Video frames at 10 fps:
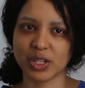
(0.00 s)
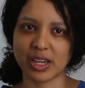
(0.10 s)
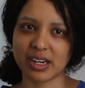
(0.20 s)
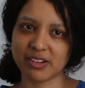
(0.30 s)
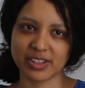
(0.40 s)

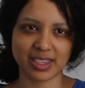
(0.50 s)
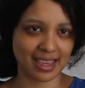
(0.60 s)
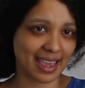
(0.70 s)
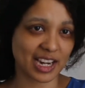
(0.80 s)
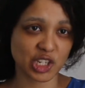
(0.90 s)
And if
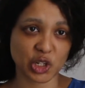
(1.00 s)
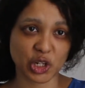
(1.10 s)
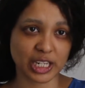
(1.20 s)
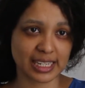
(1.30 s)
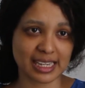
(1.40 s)
they catch it
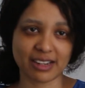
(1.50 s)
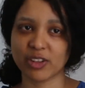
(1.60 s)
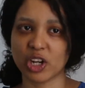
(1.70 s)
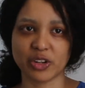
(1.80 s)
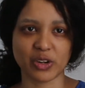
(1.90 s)
early,
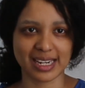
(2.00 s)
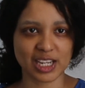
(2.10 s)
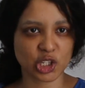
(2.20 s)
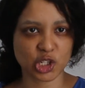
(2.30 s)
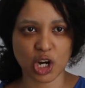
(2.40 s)
I've got a really
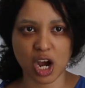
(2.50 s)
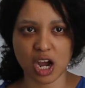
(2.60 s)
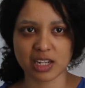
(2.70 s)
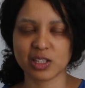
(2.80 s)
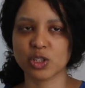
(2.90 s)
good chance.